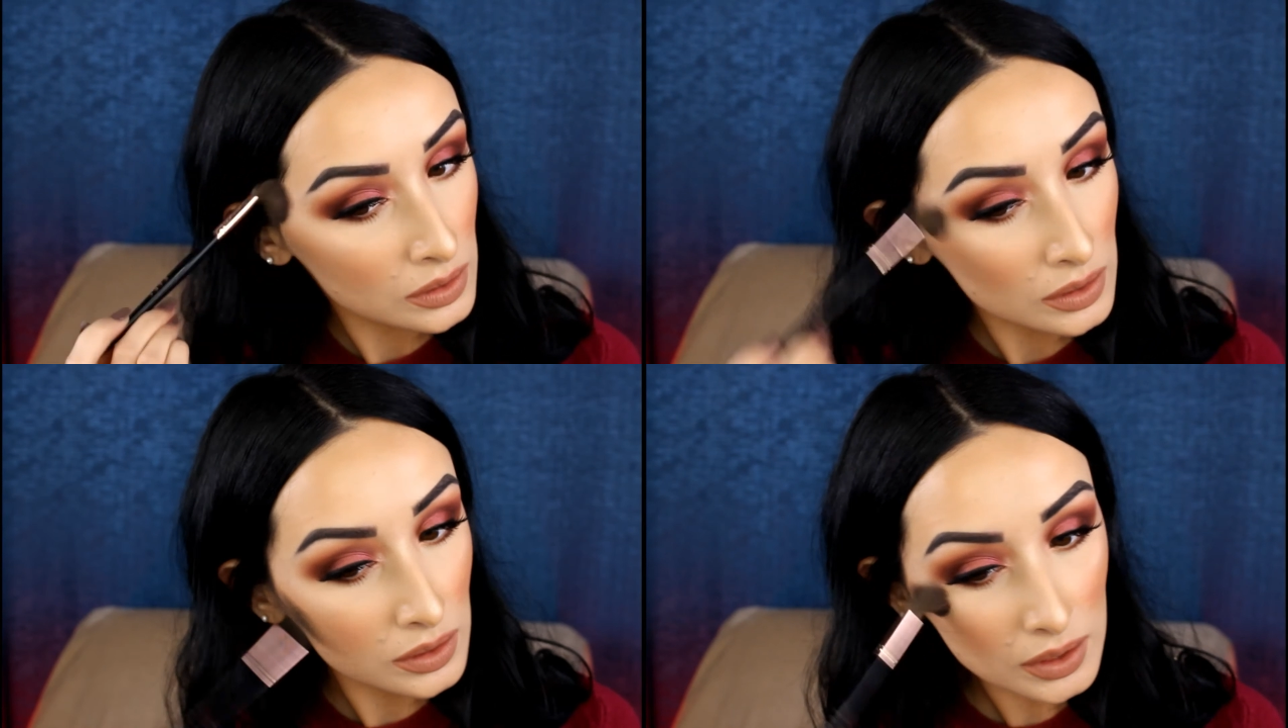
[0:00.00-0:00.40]

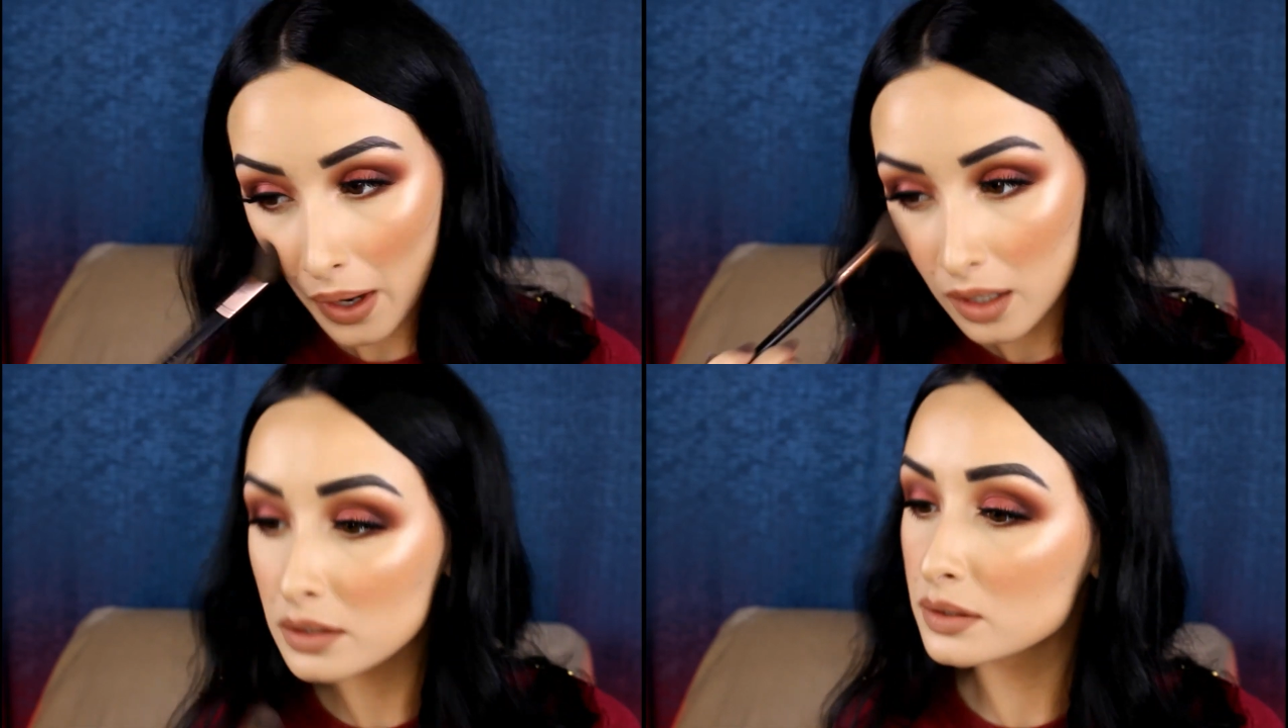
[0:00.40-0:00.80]

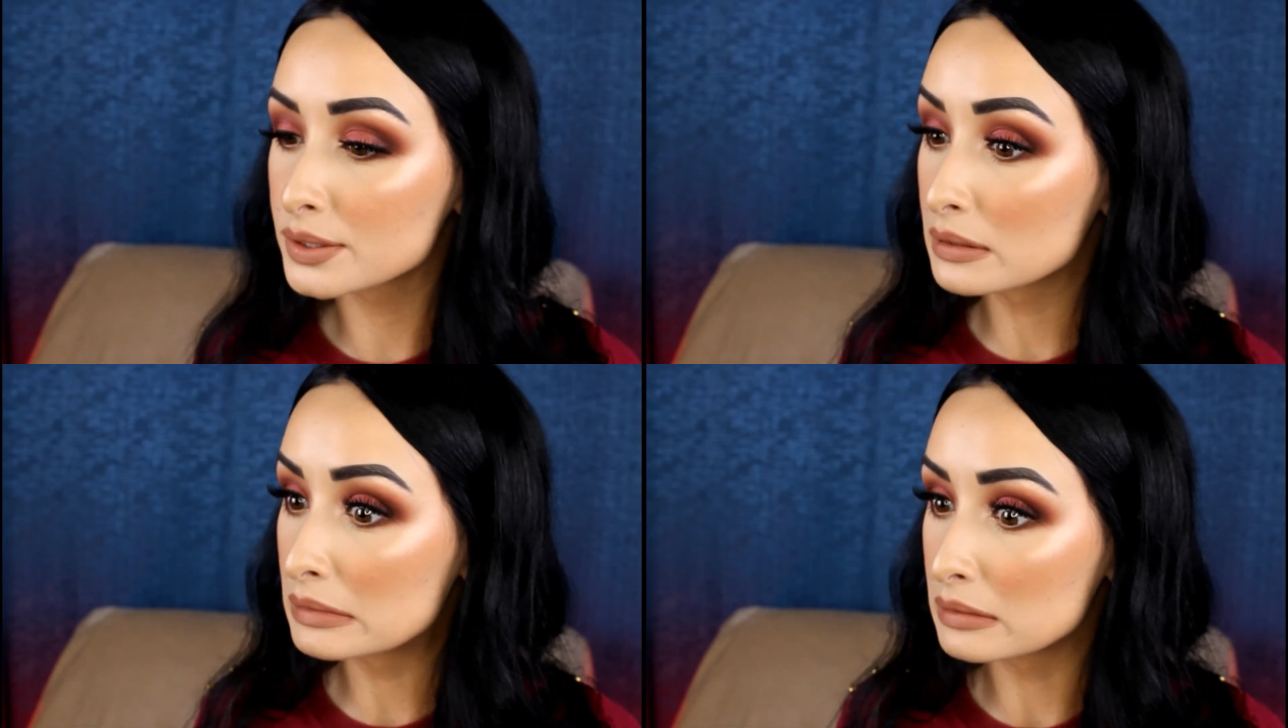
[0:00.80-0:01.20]
Okay.
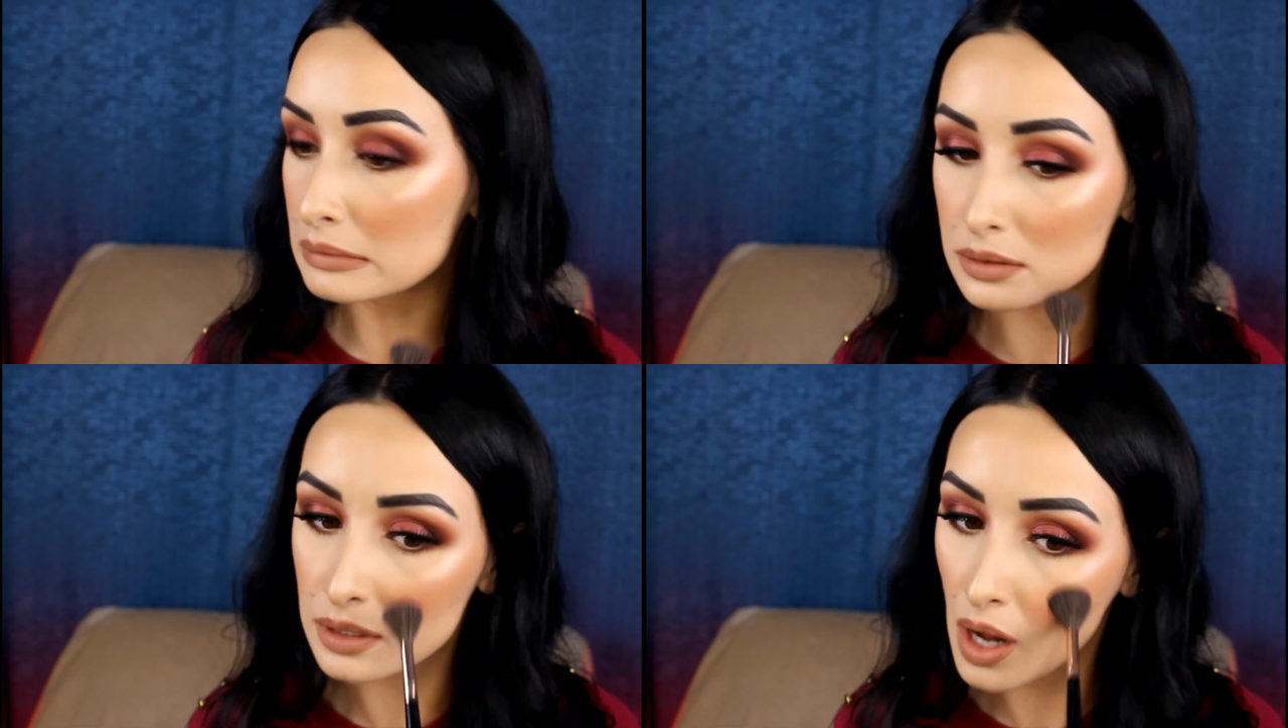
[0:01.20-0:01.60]

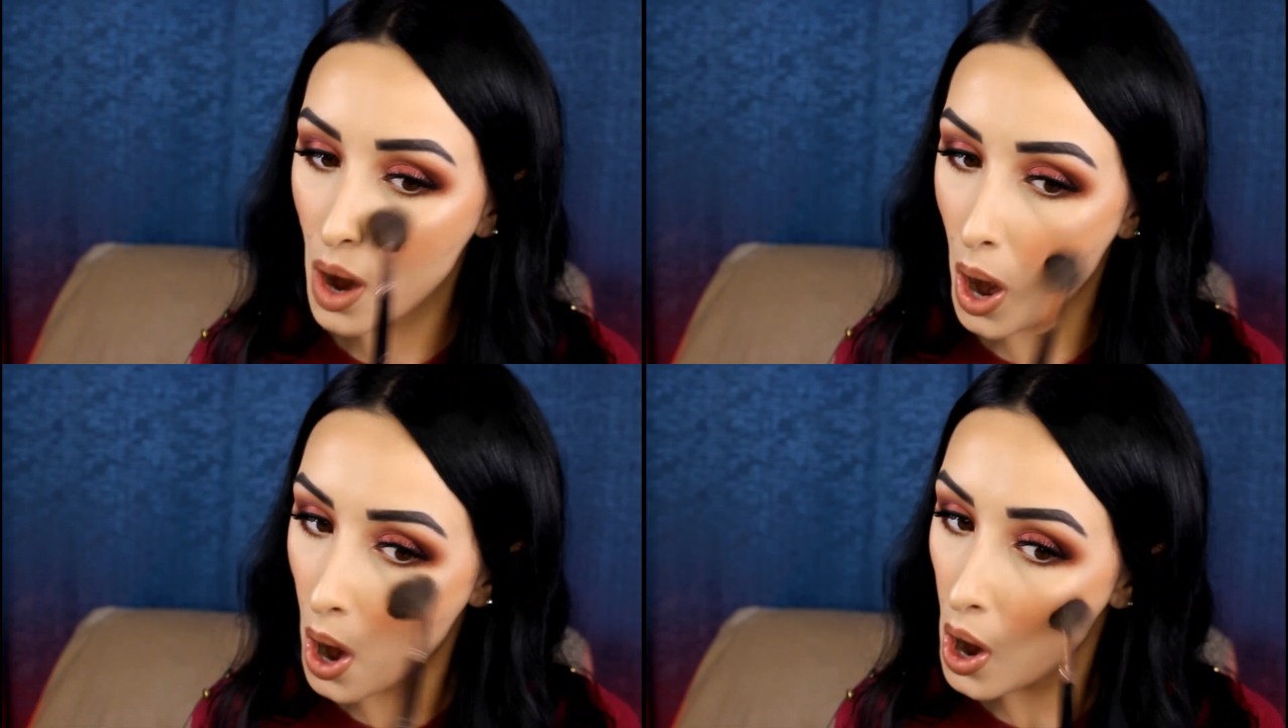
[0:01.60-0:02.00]
I'm
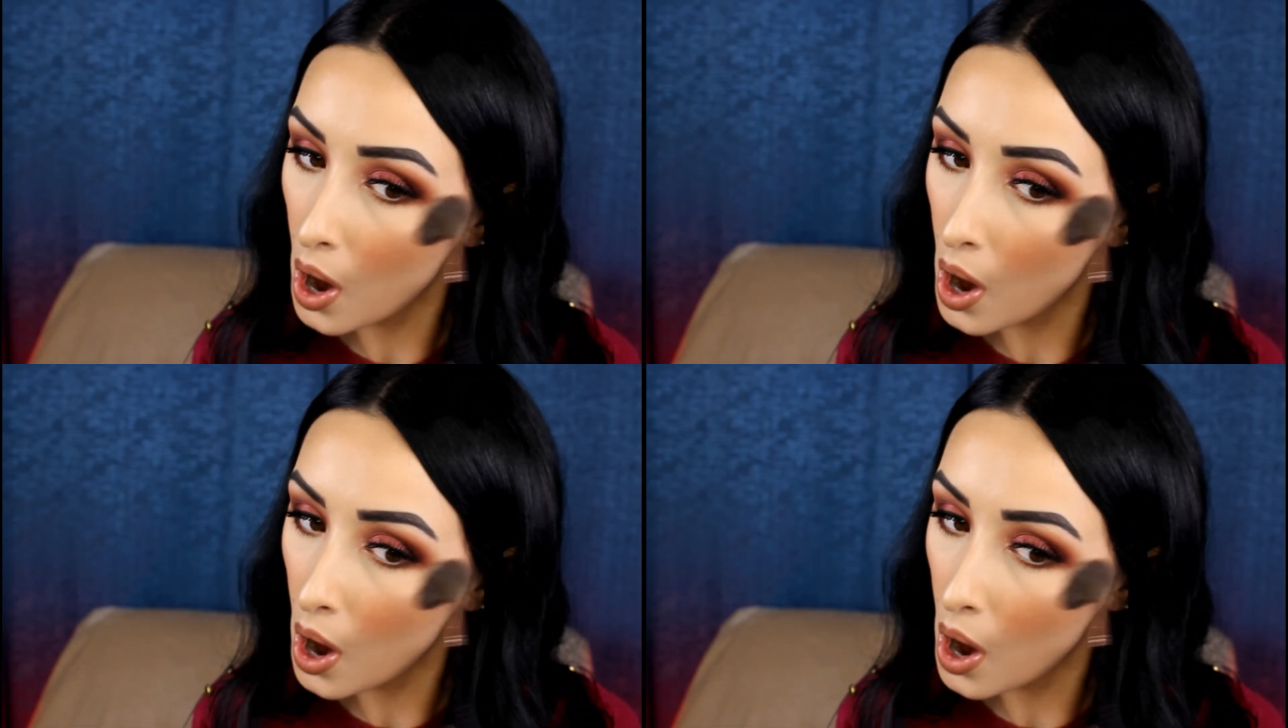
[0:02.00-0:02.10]
just going to